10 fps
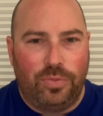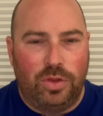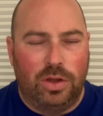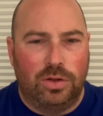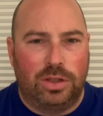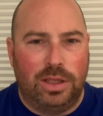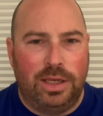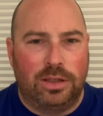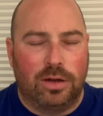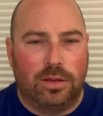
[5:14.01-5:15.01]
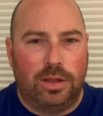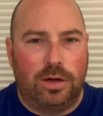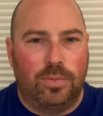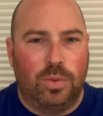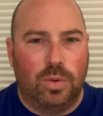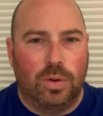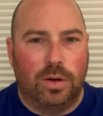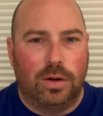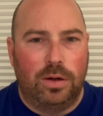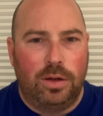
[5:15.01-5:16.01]
Those leagues are a little
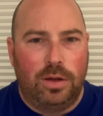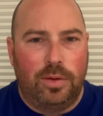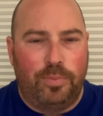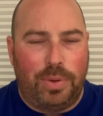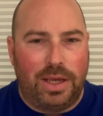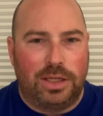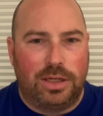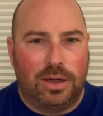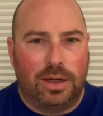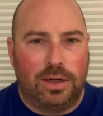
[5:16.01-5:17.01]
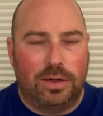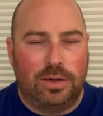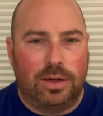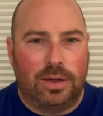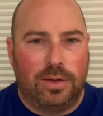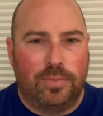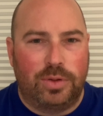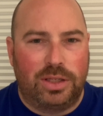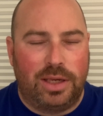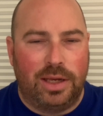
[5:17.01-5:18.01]
more based on
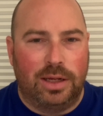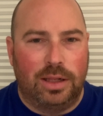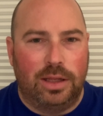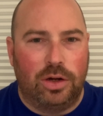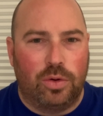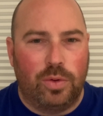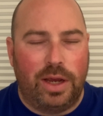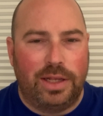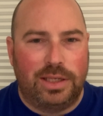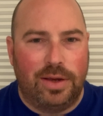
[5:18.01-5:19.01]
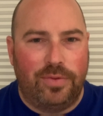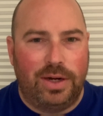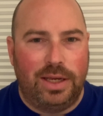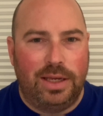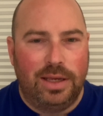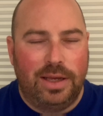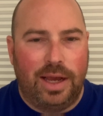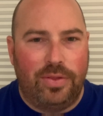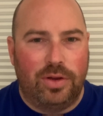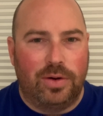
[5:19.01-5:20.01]
skill and creativity,
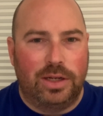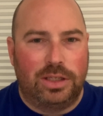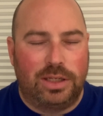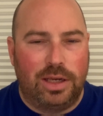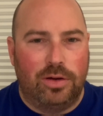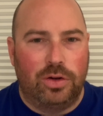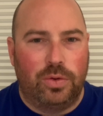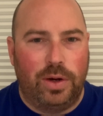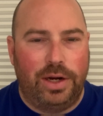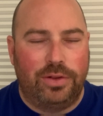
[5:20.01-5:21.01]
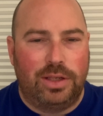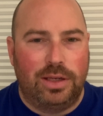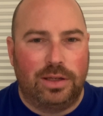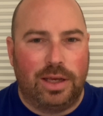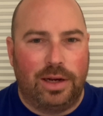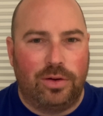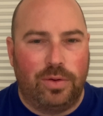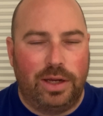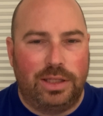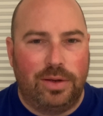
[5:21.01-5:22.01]
and there is skill and
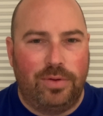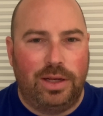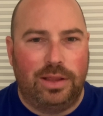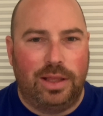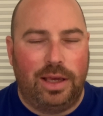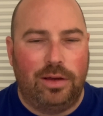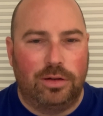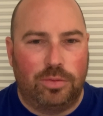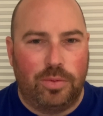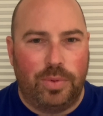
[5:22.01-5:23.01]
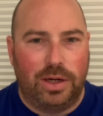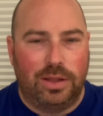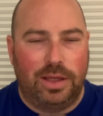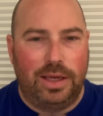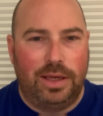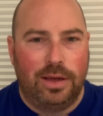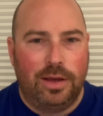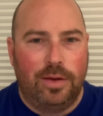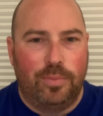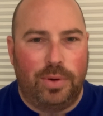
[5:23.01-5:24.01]
creativity in the English Premier League,
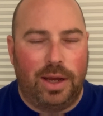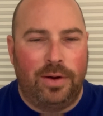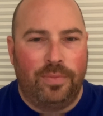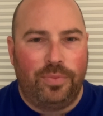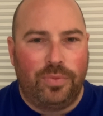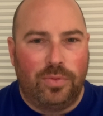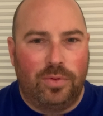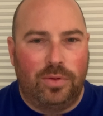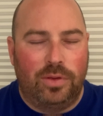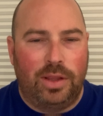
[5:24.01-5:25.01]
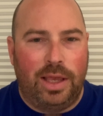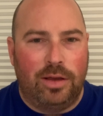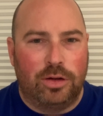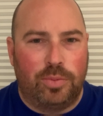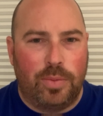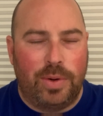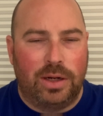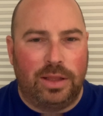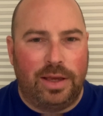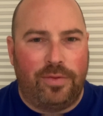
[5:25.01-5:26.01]
but the English Premier
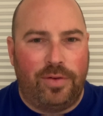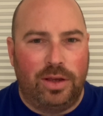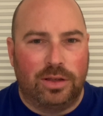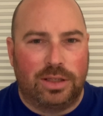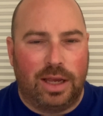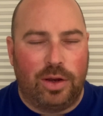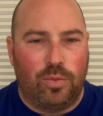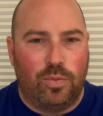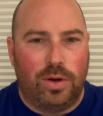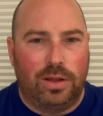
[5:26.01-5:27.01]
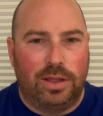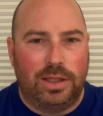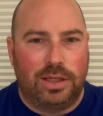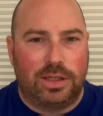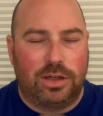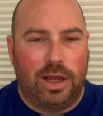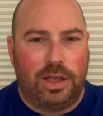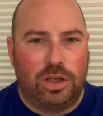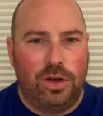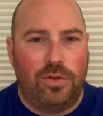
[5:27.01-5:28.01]
League feels like really just like
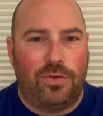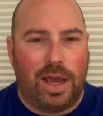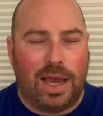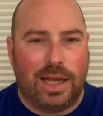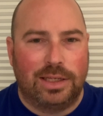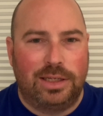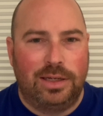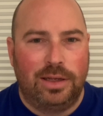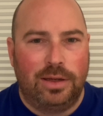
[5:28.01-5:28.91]
too fast.